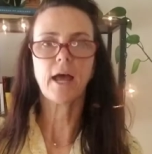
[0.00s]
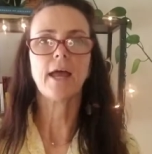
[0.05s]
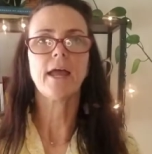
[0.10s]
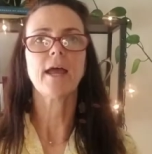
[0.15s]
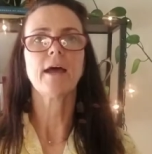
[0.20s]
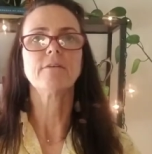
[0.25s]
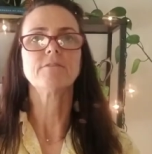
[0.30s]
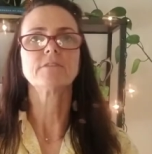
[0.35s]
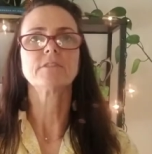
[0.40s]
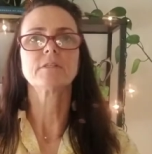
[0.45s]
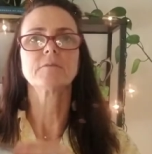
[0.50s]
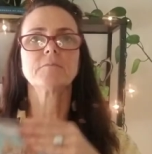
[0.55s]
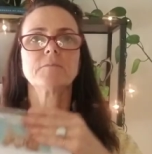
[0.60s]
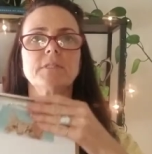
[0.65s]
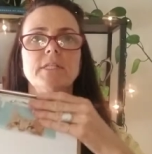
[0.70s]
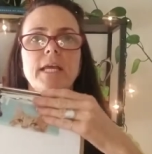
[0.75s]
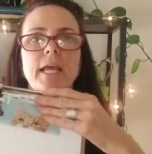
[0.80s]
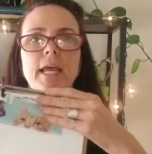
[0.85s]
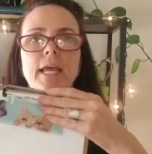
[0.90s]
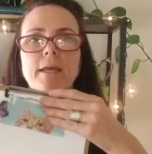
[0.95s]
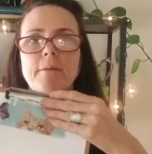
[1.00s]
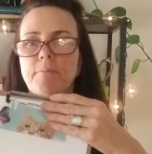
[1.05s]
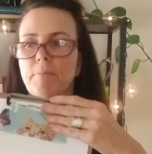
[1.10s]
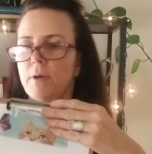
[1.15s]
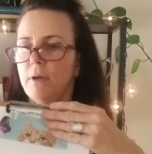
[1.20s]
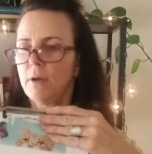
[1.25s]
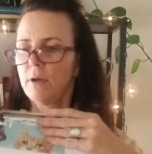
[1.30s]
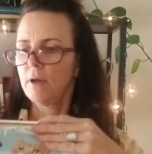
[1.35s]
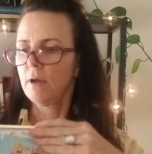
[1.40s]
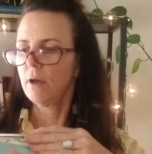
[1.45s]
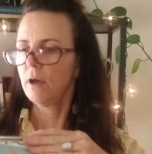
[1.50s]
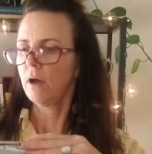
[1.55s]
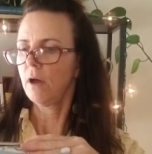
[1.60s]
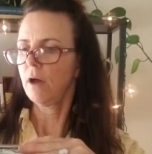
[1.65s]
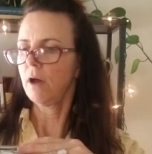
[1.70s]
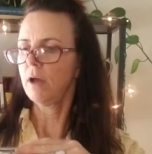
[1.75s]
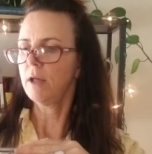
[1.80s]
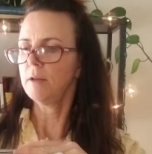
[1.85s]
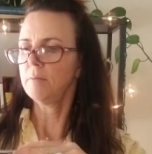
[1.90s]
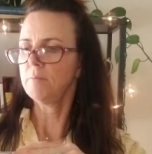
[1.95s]
I have some tape
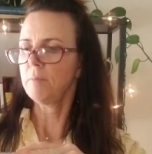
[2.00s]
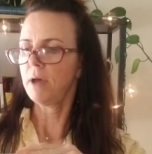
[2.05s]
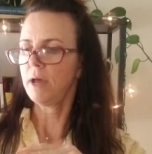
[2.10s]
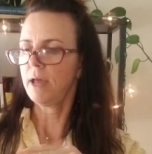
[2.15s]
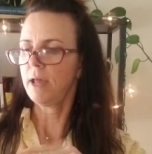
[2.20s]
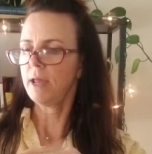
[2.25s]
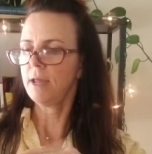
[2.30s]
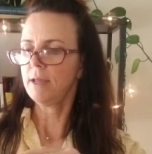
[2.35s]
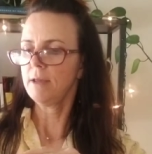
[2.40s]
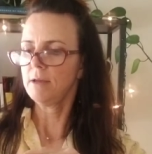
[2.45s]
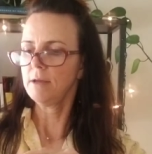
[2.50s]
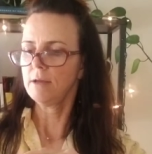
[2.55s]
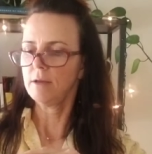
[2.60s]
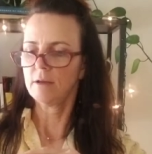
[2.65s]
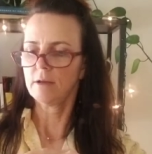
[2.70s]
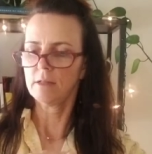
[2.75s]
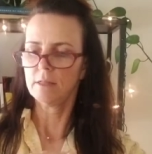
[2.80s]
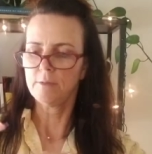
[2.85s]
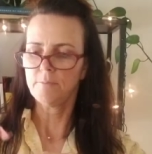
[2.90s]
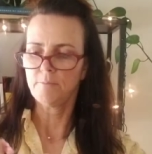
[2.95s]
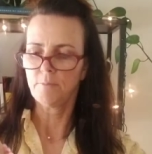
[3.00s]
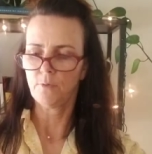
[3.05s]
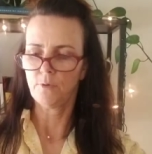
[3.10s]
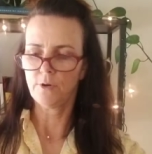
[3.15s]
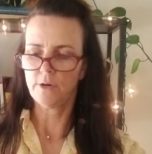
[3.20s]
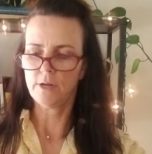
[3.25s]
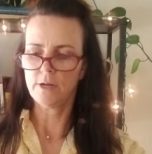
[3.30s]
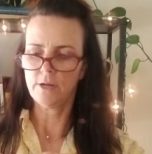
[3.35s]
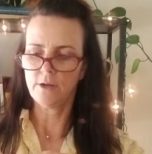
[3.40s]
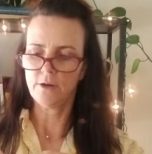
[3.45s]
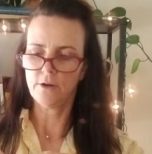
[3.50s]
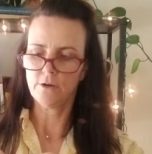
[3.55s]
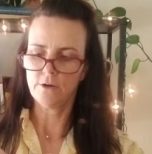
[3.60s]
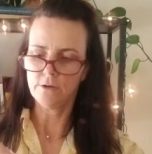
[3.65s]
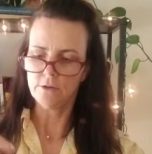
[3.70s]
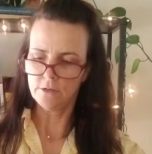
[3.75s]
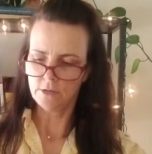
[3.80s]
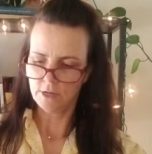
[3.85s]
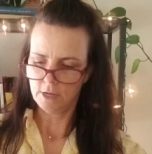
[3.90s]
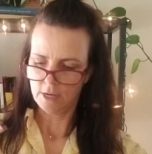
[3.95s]
on my clipboard
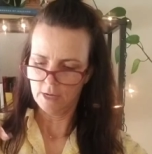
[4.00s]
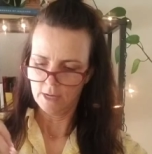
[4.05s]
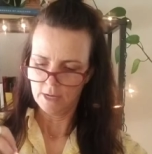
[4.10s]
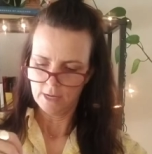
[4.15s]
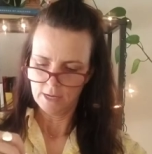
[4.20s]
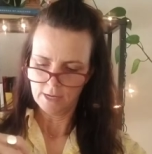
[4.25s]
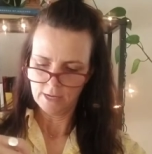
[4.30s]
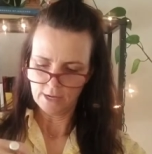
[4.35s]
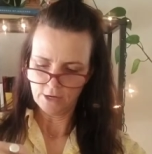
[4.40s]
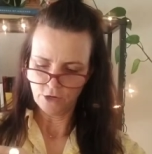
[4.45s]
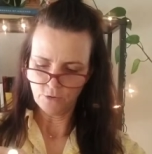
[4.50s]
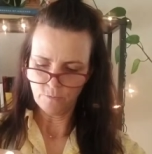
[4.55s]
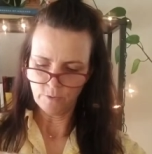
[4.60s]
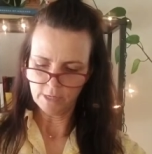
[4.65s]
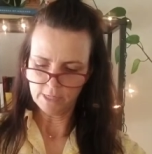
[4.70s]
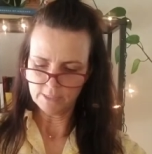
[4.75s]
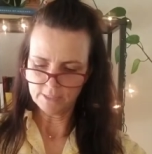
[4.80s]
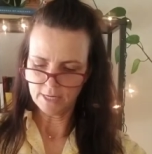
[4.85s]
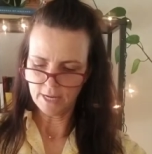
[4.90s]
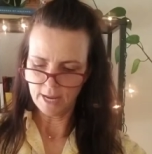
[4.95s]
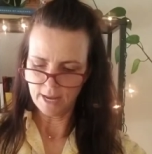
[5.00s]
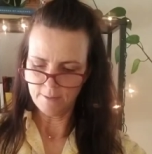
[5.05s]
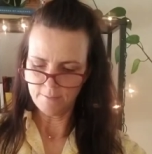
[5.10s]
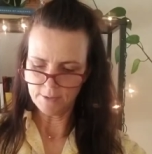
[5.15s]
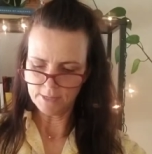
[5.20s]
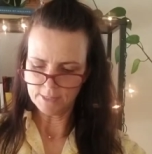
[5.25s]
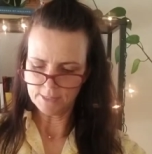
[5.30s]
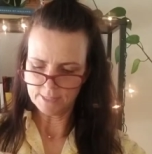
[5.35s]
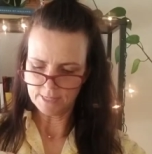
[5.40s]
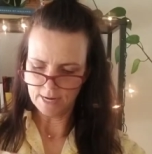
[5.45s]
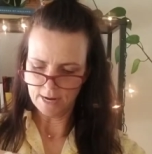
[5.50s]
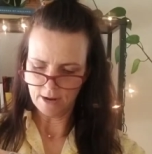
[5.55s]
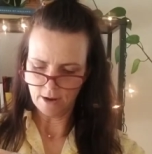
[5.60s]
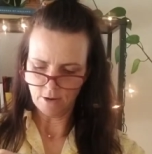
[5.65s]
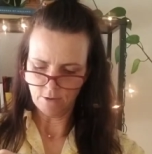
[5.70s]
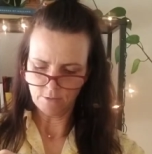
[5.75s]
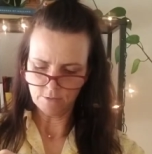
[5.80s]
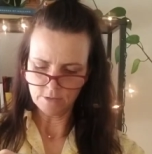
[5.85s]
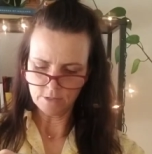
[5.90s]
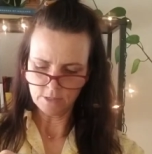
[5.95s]
here, and you want to tape it
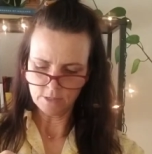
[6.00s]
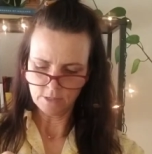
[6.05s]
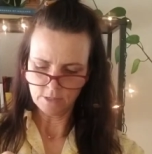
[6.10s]
down